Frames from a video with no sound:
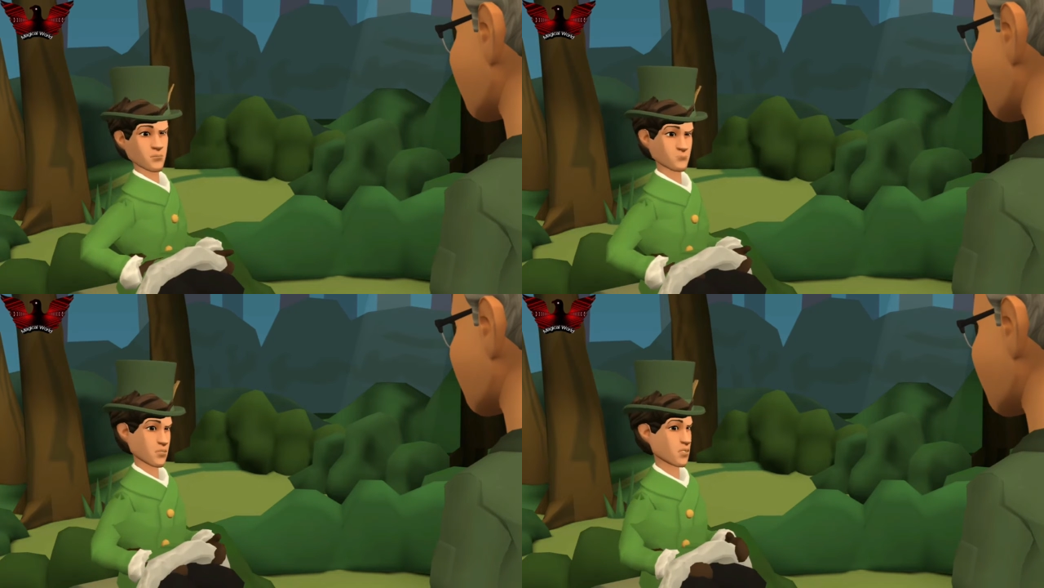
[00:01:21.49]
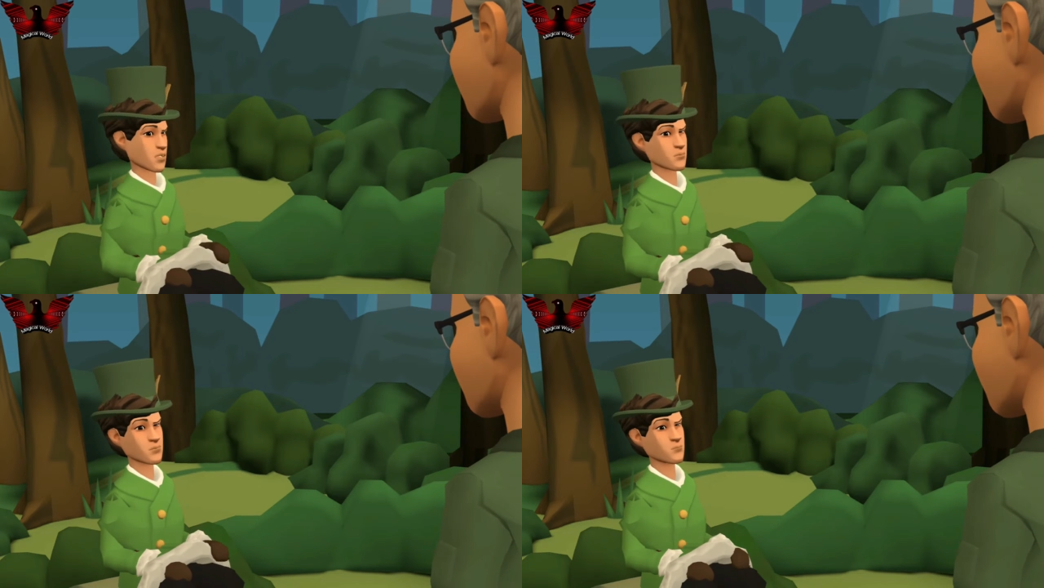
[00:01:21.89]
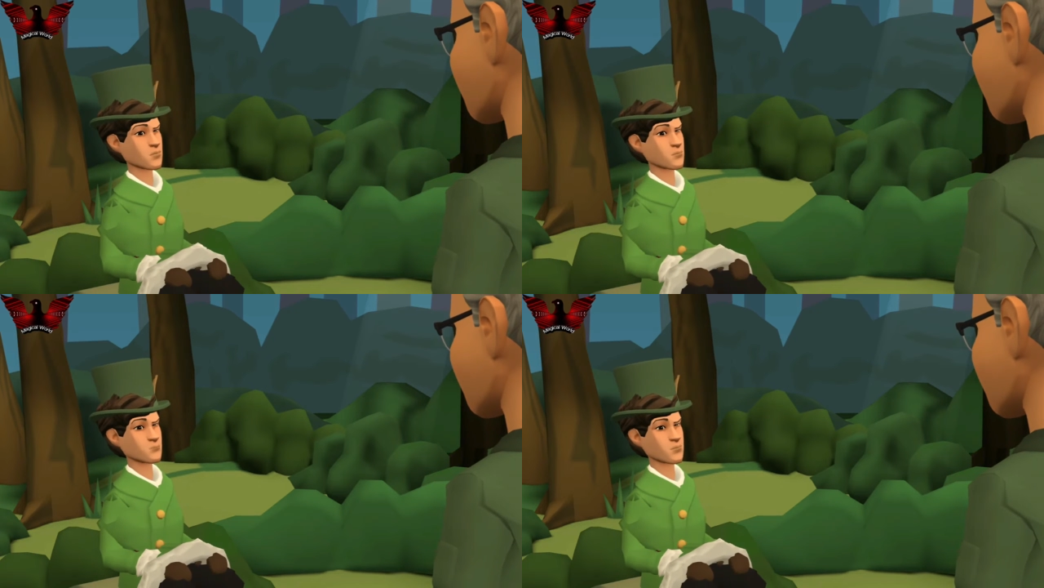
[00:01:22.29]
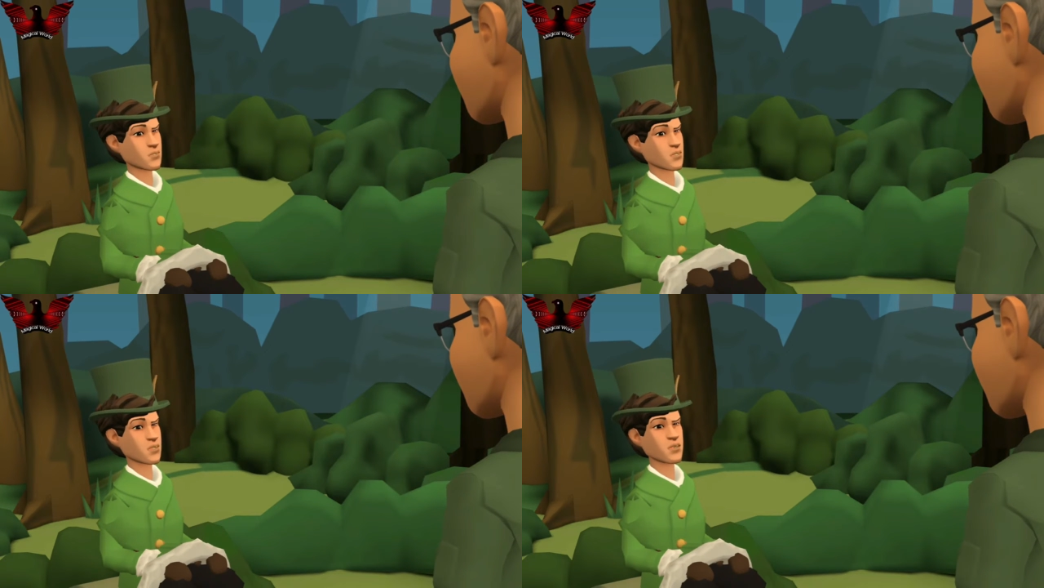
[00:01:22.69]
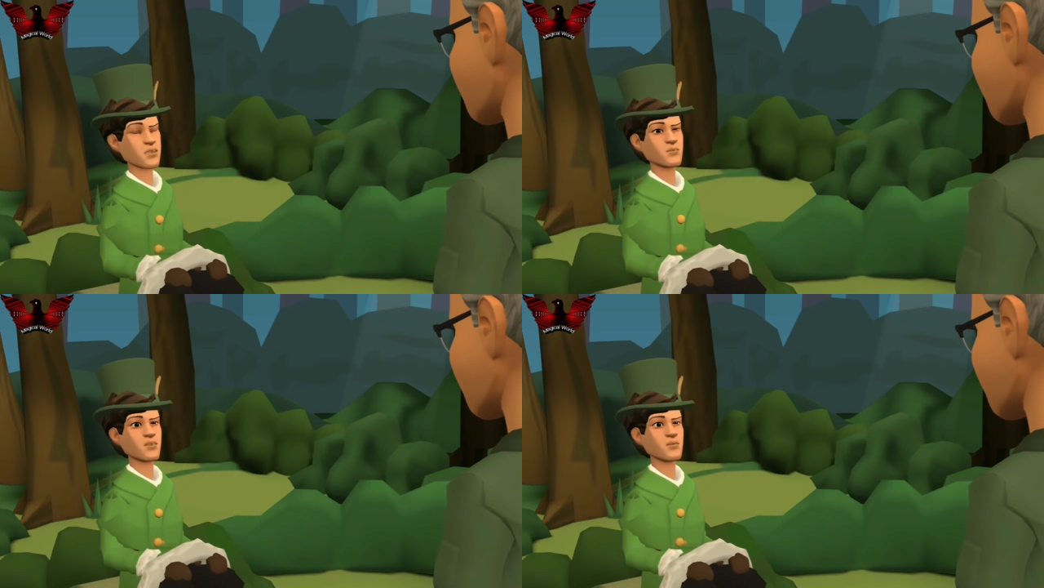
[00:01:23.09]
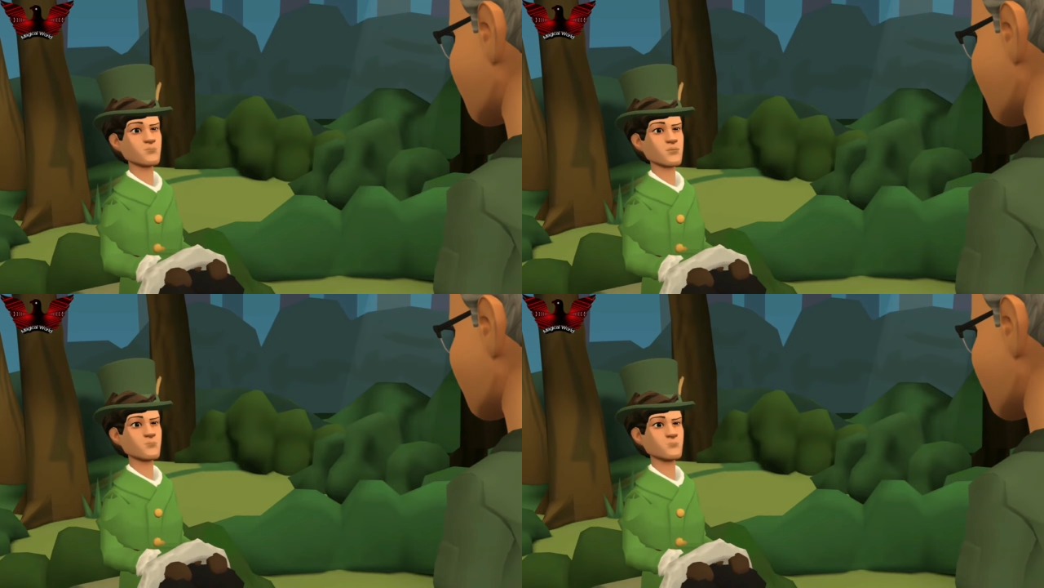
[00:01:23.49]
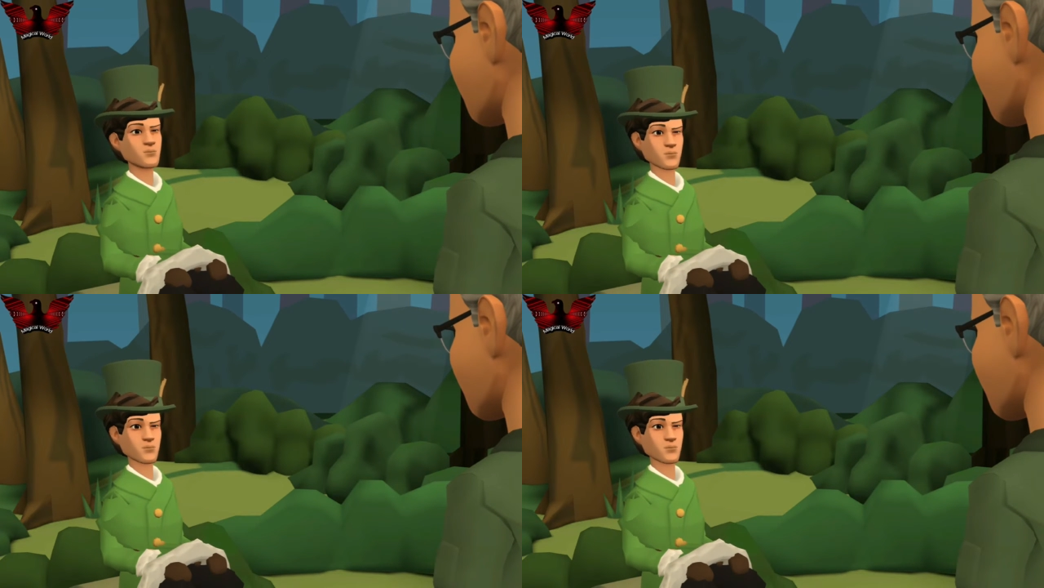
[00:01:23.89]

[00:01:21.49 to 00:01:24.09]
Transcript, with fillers: known as the Mysterious Circle.